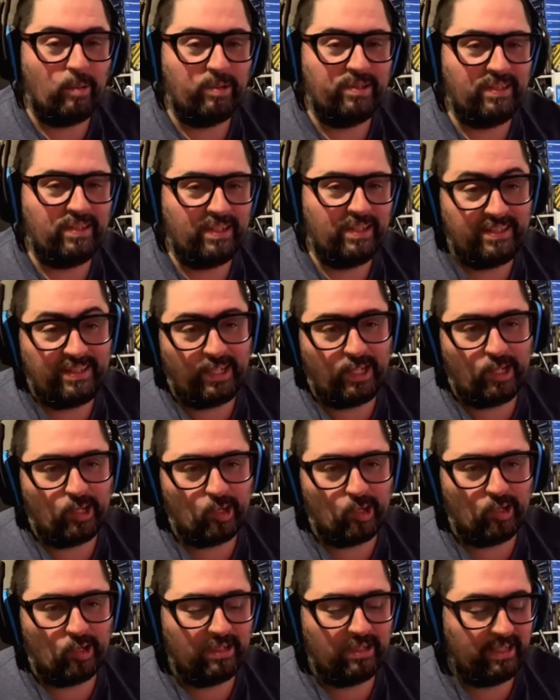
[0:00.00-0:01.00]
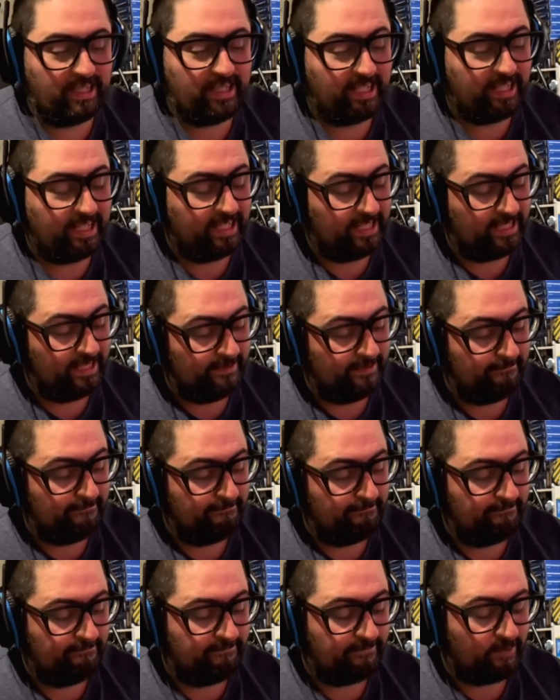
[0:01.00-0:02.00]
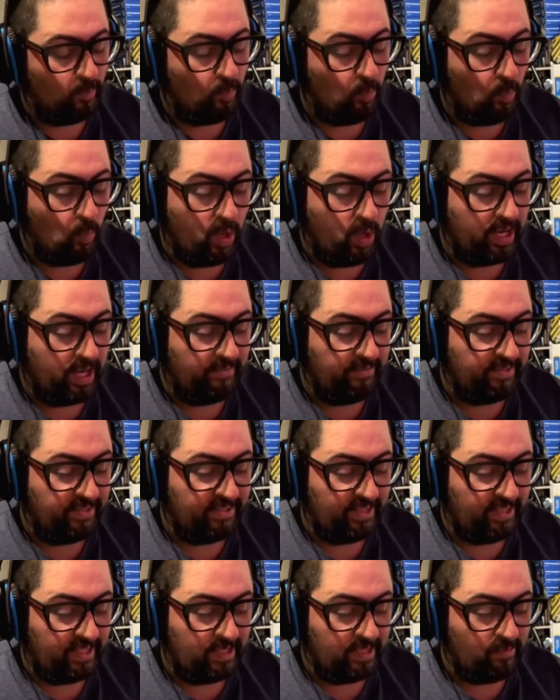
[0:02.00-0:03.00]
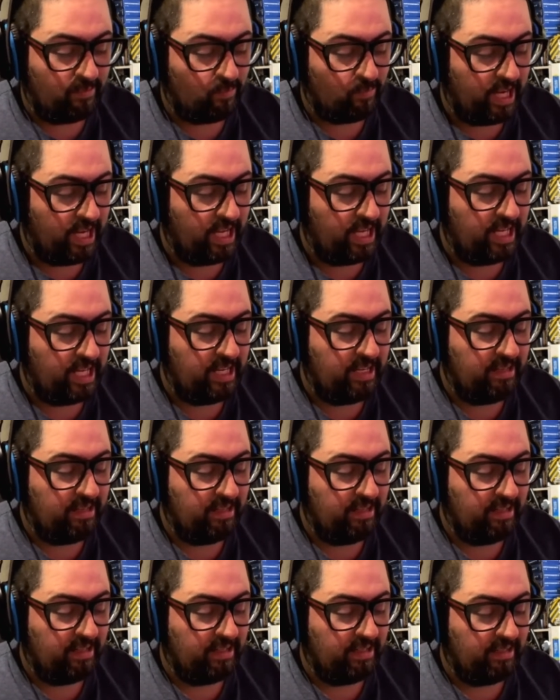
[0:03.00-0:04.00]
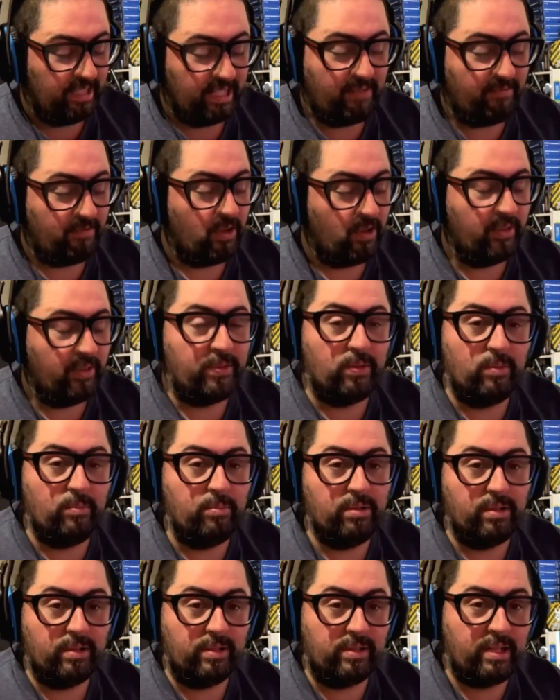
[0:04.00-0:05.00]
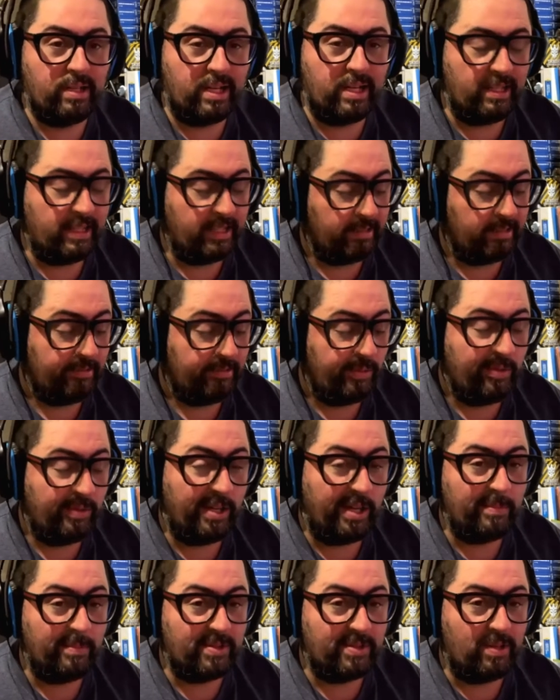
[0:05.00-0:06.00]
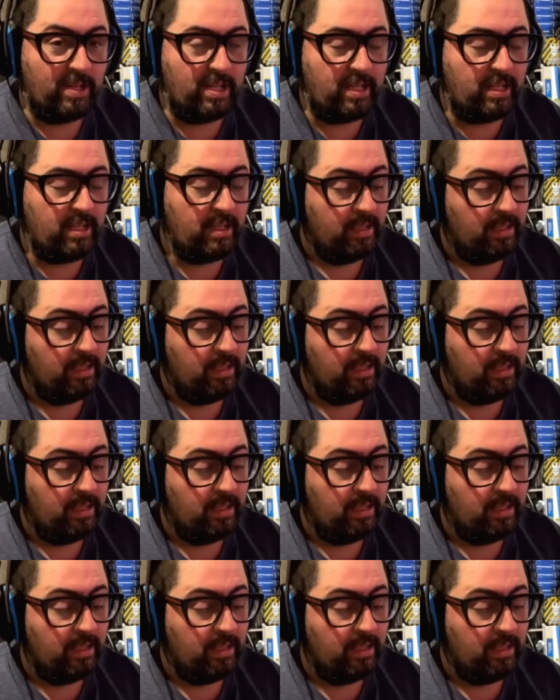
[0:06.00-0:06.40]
it's here. From what I've seen and read, like I've gone through the book kind of like 2 times already.